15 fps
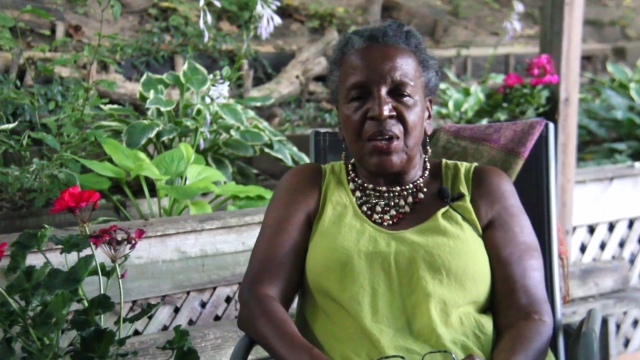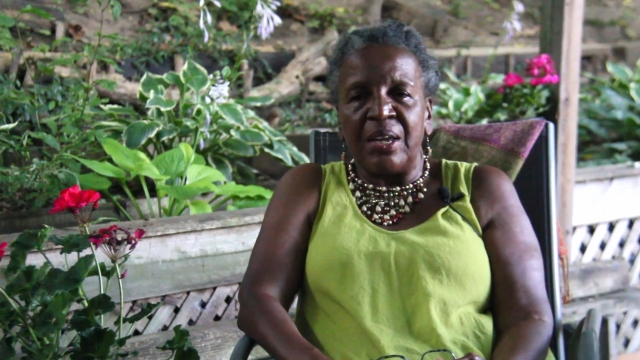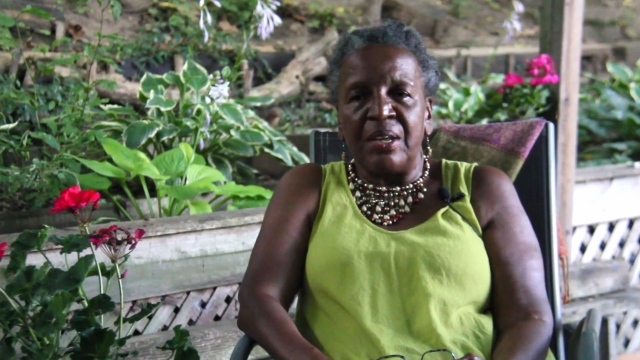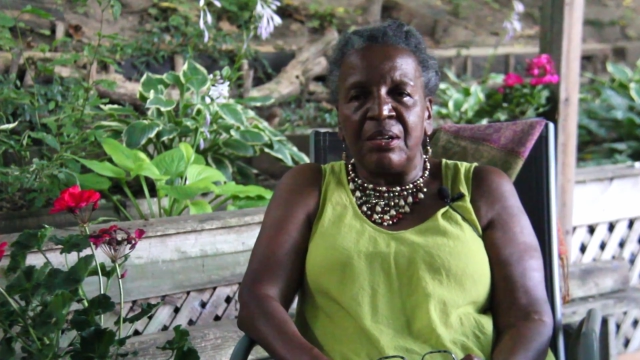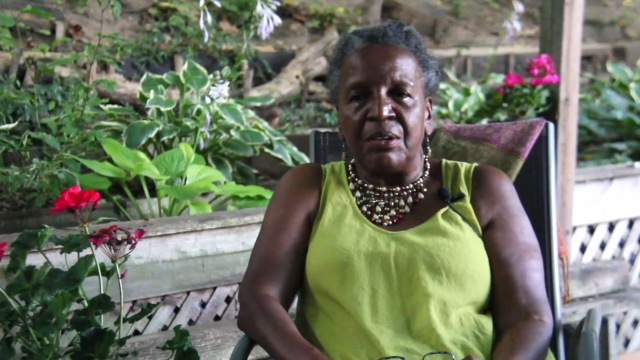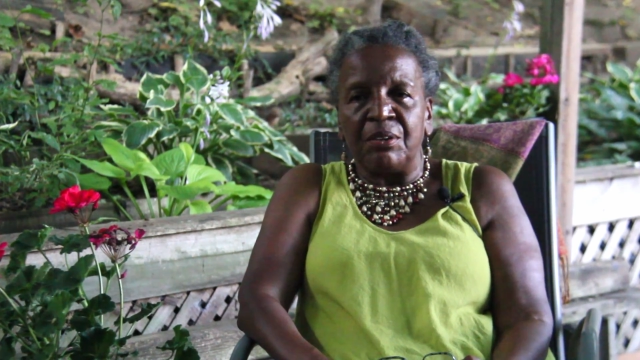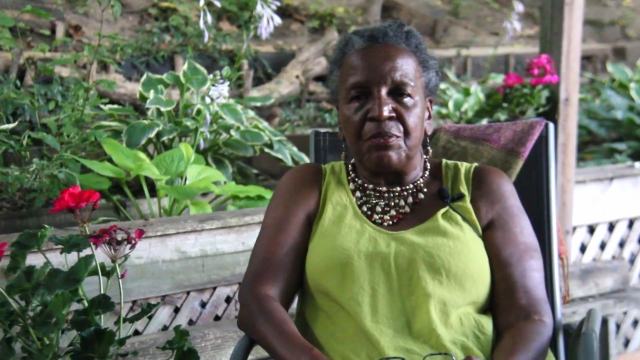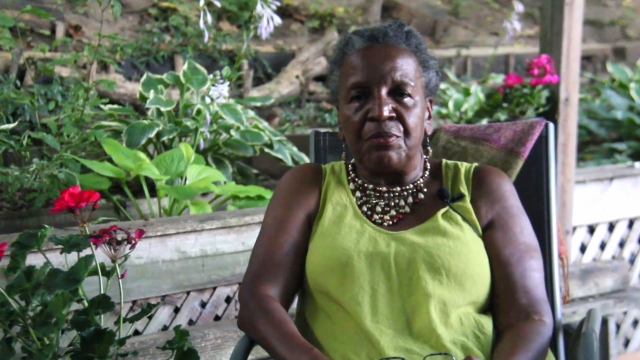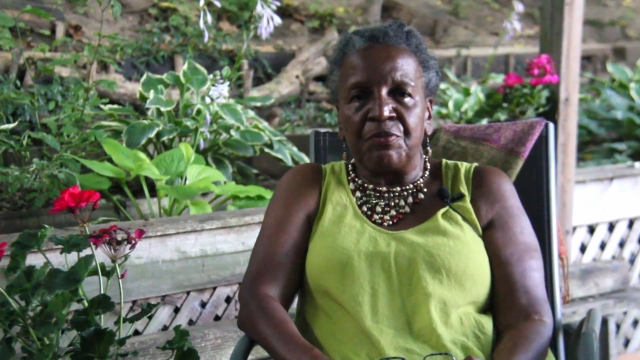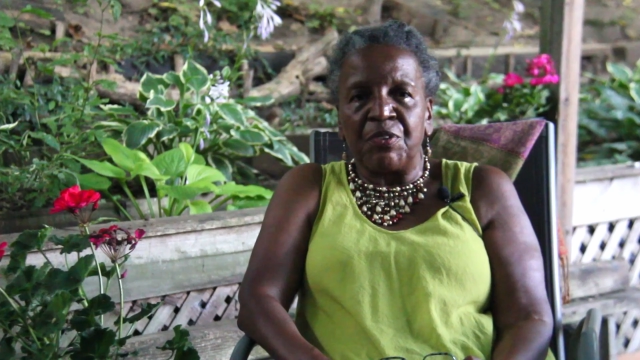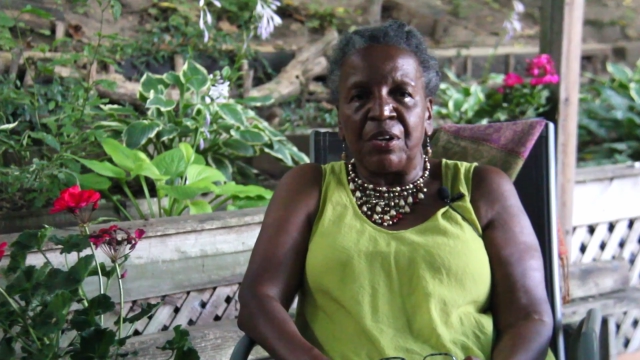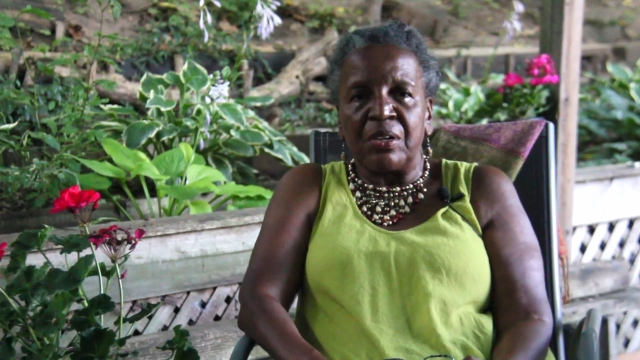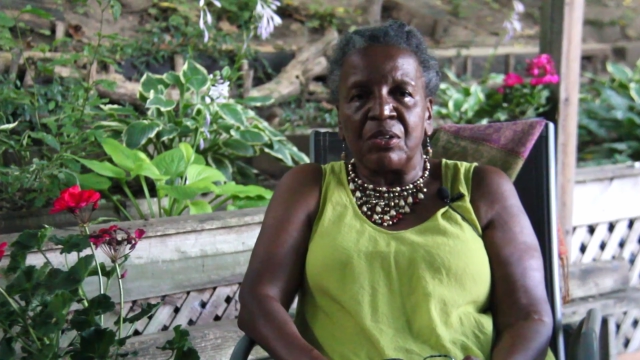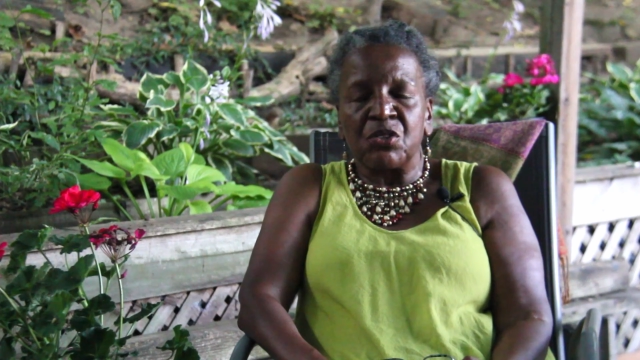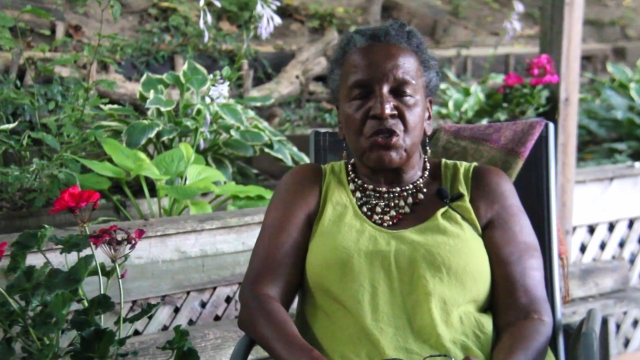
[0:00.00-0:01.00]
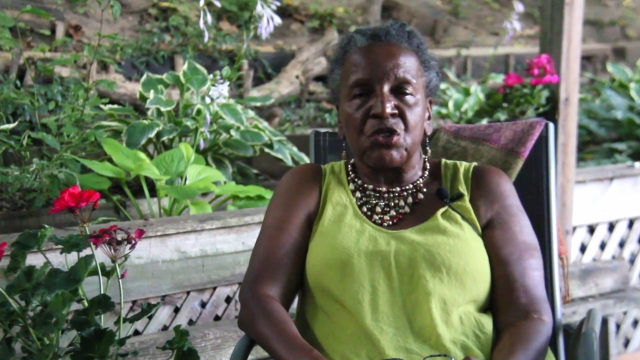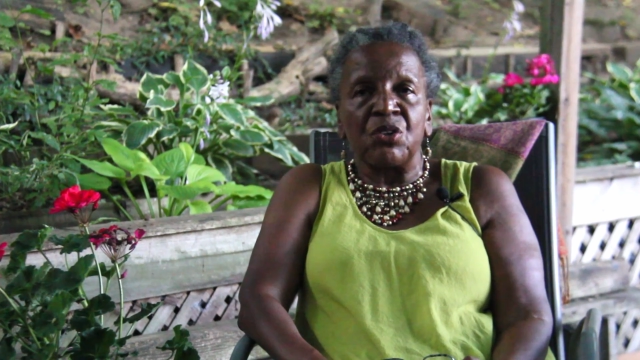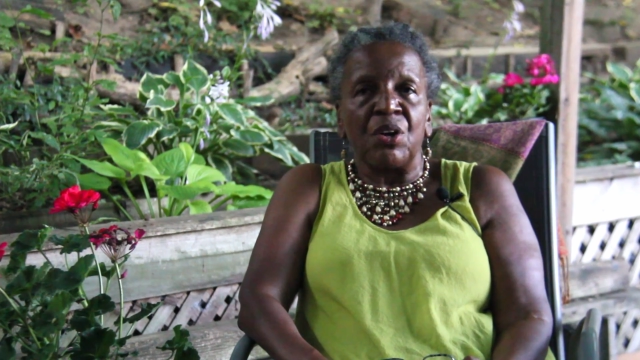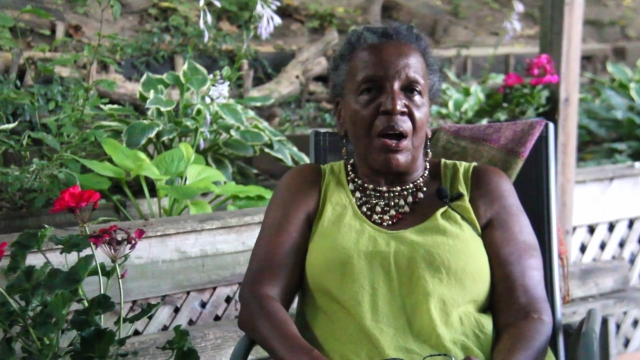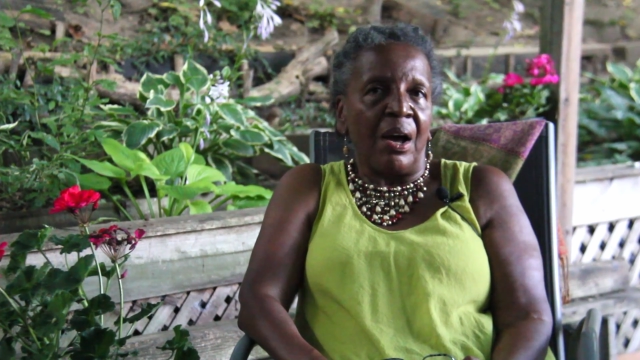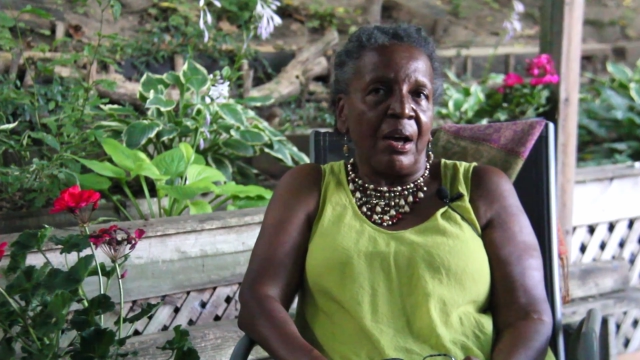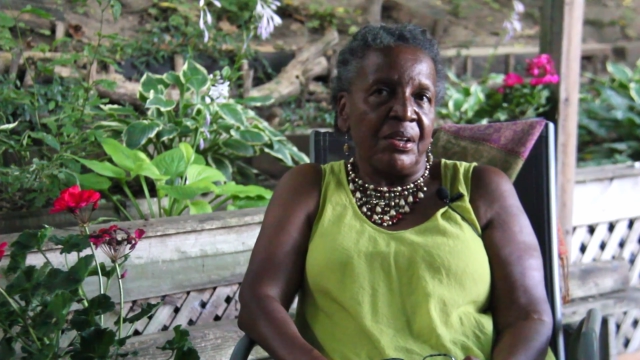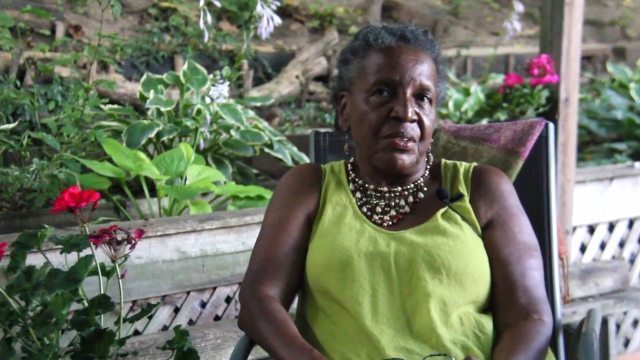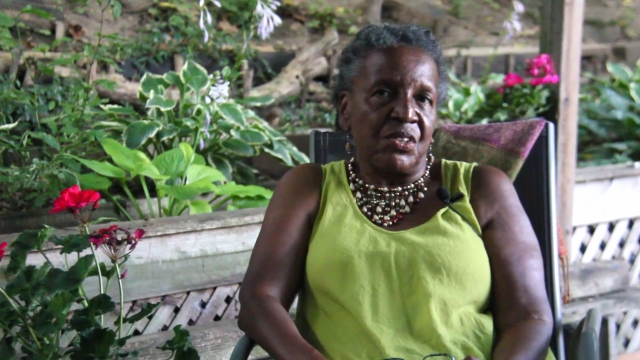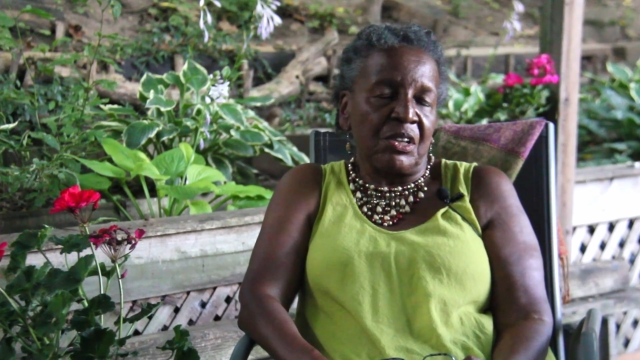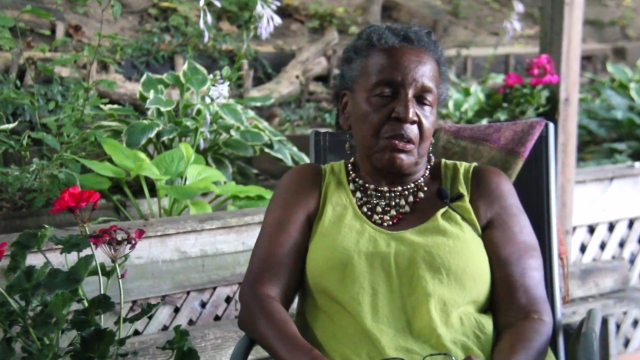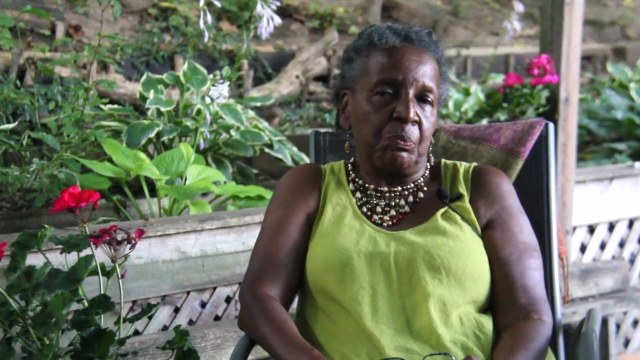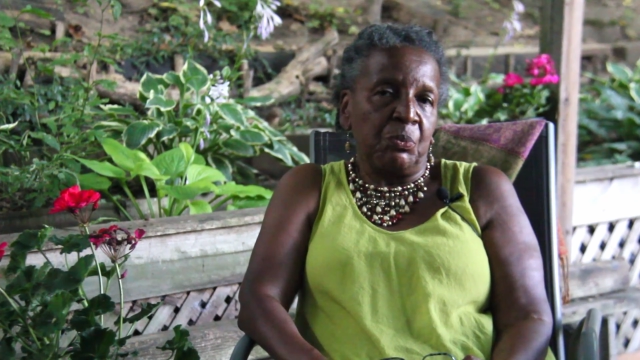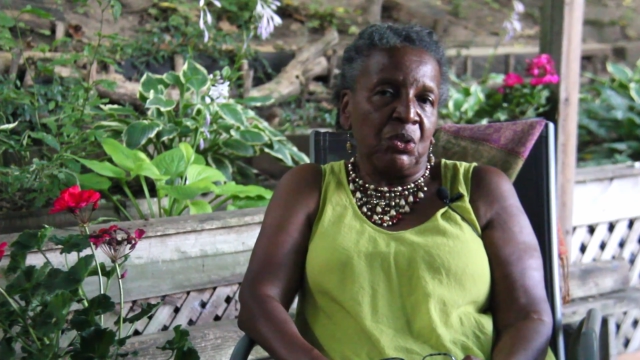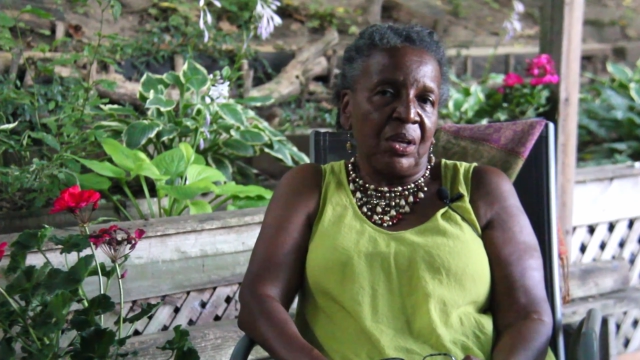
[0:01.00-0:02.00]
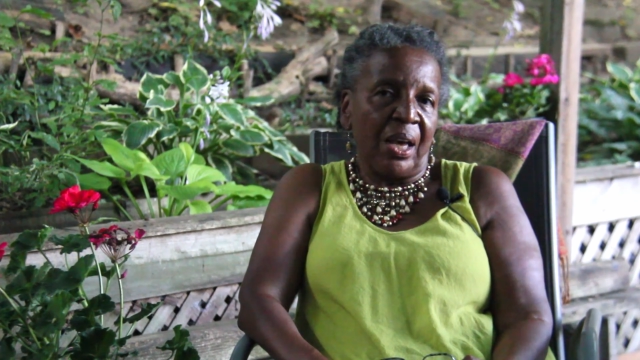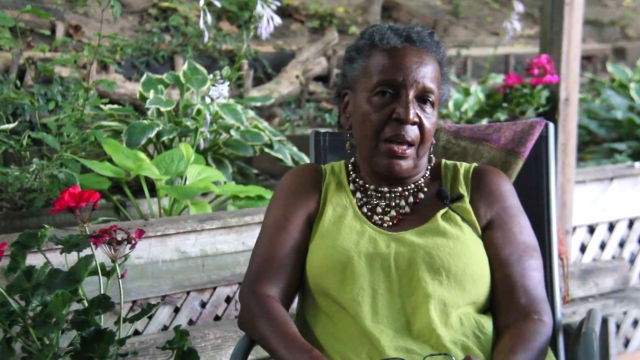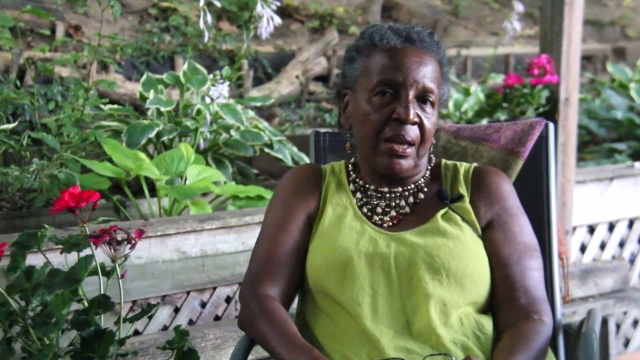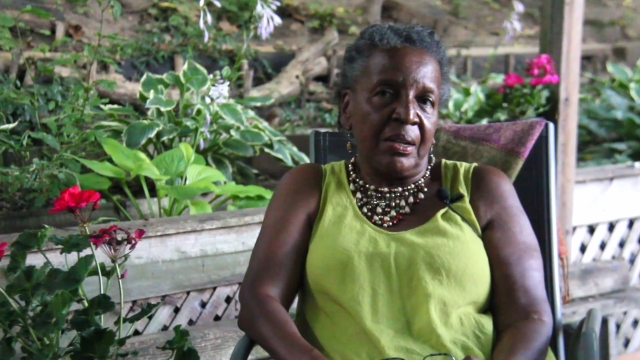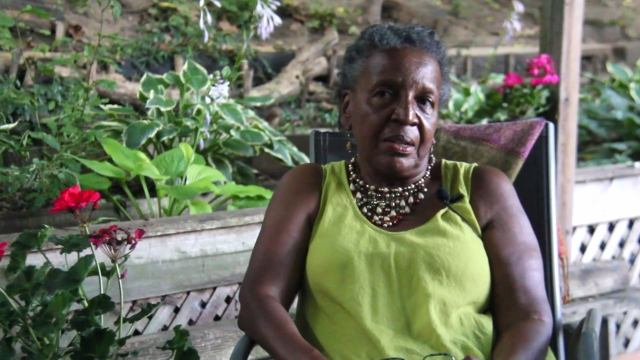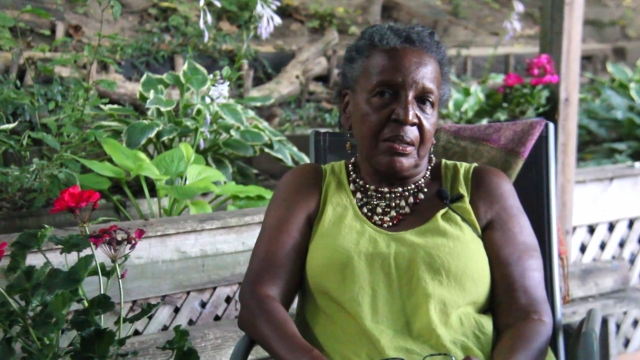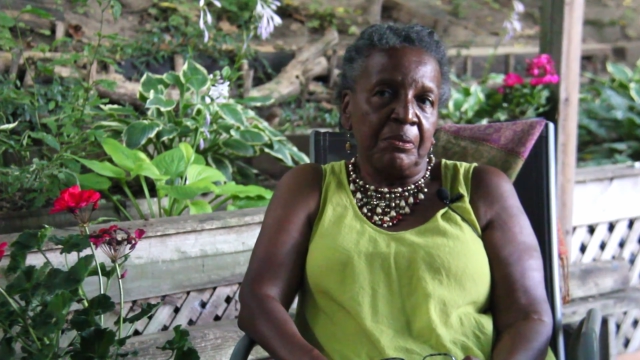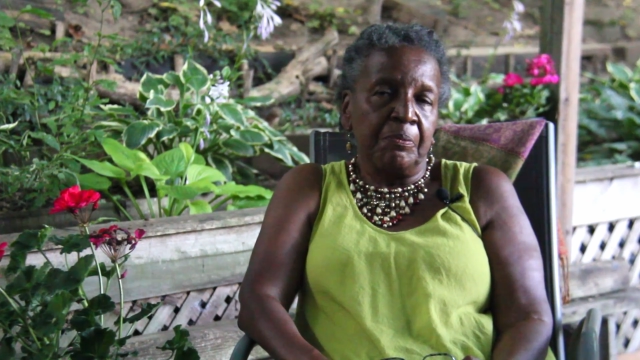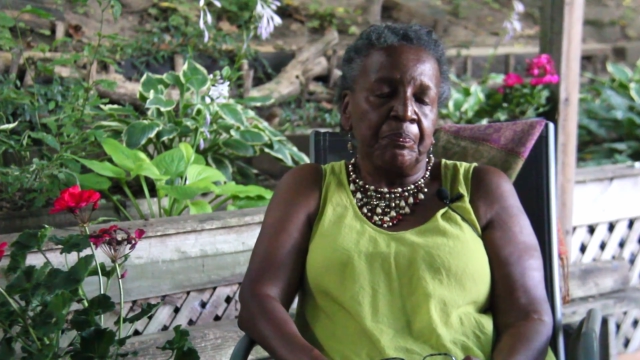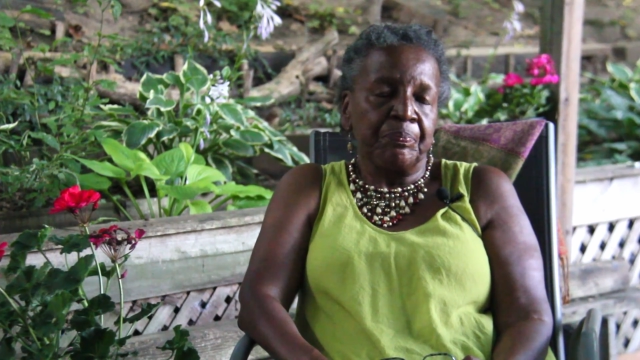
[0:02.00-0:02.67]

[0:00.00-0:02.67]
of Sir Isaac Buchanan.